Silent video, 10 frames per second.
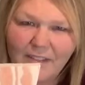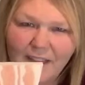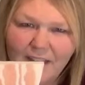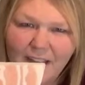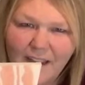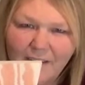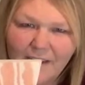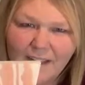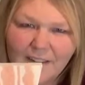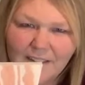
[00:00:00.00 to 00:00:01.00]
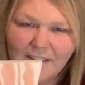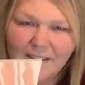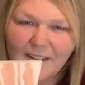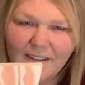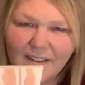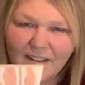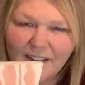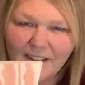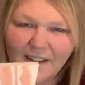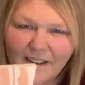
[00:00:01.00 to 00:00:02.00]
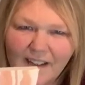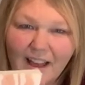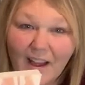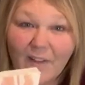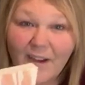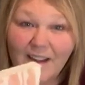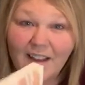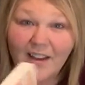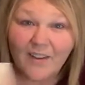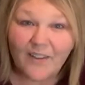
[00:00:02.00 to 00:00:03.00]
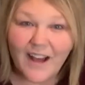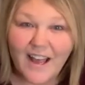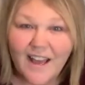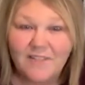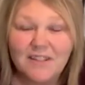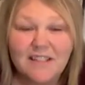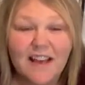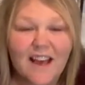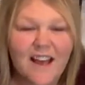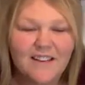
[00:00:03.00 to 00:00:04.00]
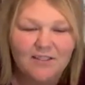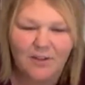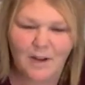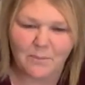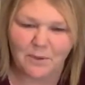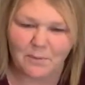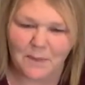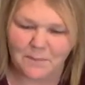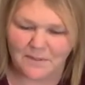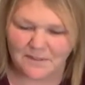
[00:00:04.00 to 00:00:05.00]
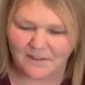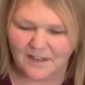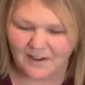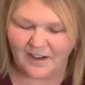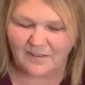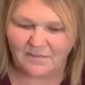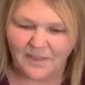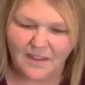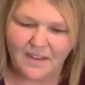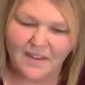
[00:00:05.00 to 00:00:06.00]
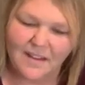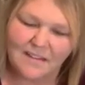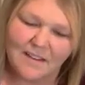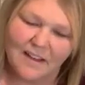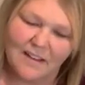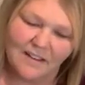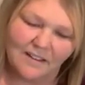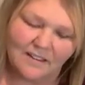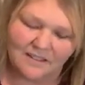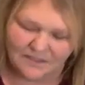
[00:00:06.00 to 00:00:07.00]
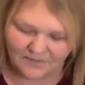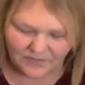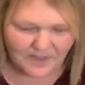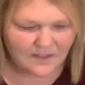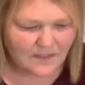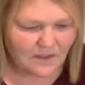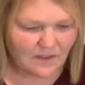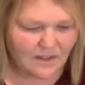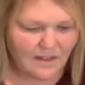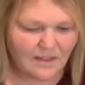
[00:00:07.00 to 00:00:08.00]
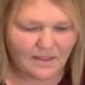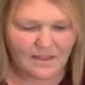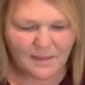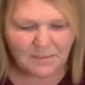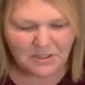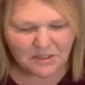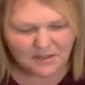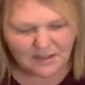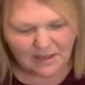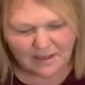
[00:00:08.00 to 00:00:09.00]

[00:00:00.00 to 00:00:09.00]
like a carrot? Oh, I know. I have a ton of scrapbook paper too, Carrie. That's like, oh. So let me just